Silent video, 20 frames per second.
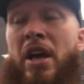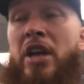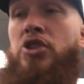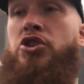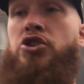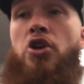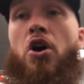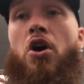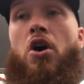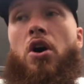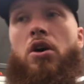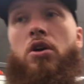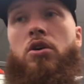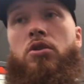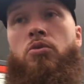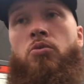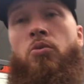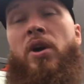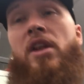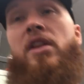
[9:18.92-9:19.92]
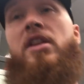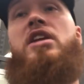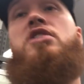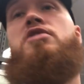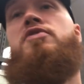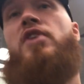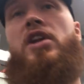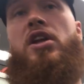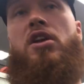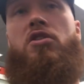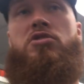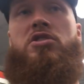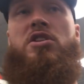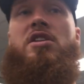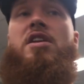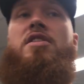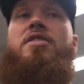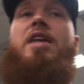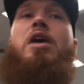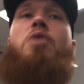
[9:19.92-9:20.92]
they saw one of these videos
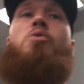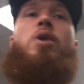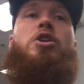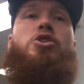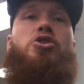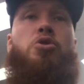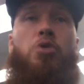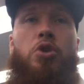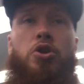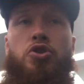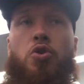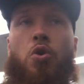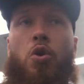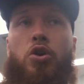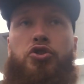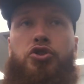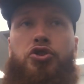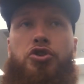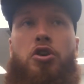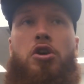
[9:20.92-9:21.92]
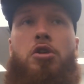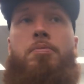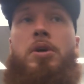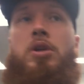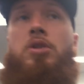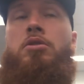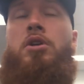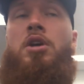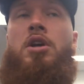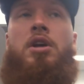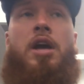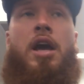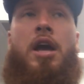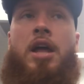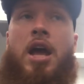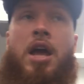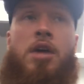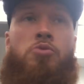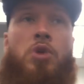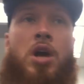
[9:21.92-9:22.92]
and then they went to a Nordstrom and
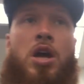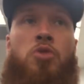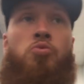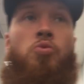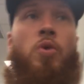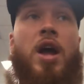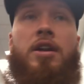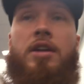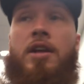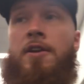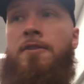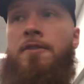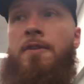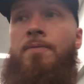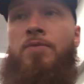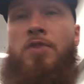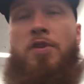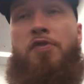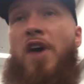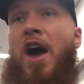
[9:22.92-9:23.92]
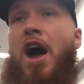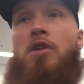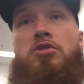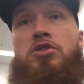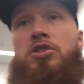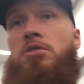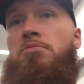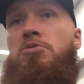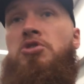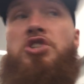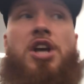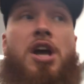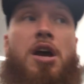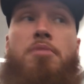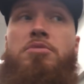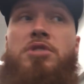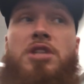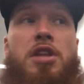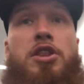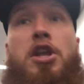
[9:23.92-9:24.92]
and and went and found some
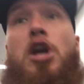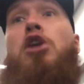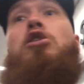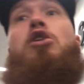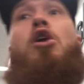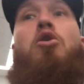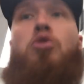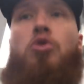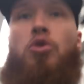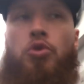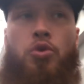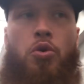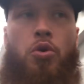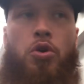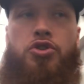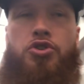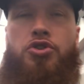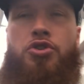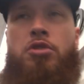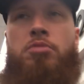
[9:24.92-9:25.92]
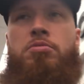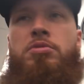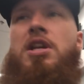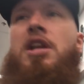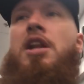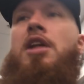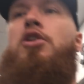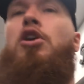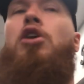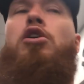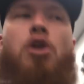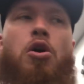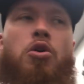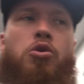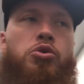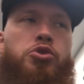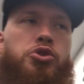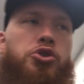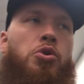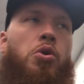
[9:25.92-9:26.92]
gems at their local Nordstroms and at their
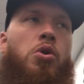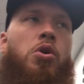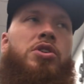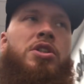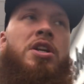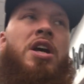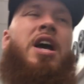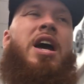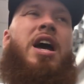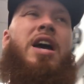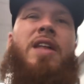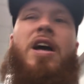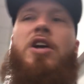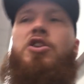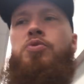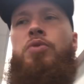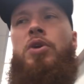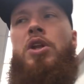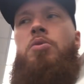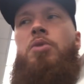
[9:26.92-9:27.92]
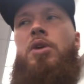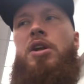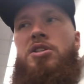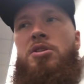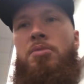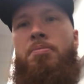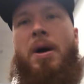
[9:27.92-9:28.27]
local stores and that's really what it's